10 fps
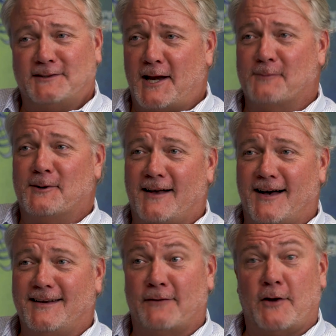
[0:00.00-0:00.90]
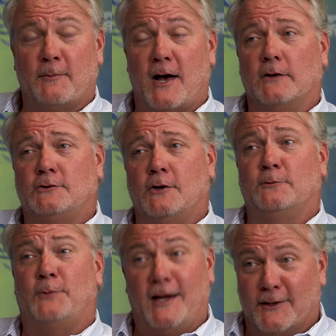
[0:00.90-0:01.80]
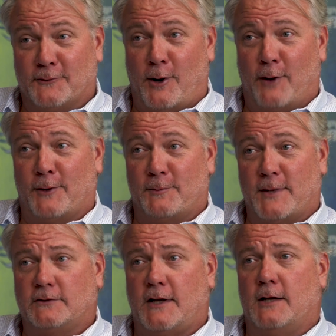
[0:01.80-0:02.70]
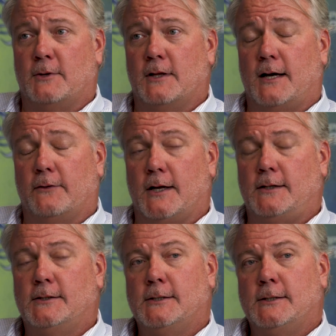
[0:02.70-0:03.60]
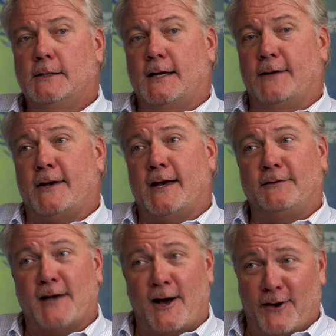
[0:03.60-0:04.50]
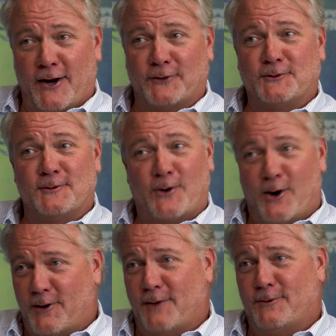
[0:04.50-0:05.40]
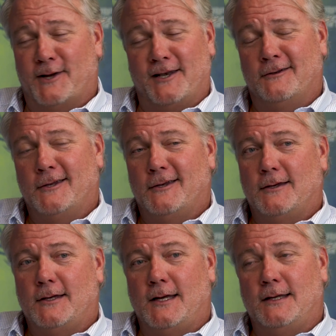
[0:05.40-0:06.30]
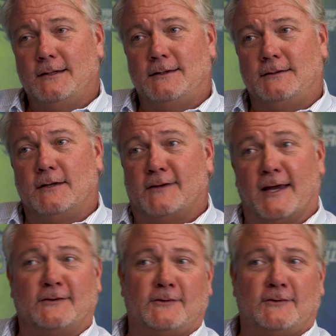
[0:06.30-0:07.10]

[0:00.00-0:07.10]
stadium a lot. I've had Miles Jones play against Paul Rabil in my stadium a lot, right? I've had Kyle Harrison and Paul Rabil, and the ticket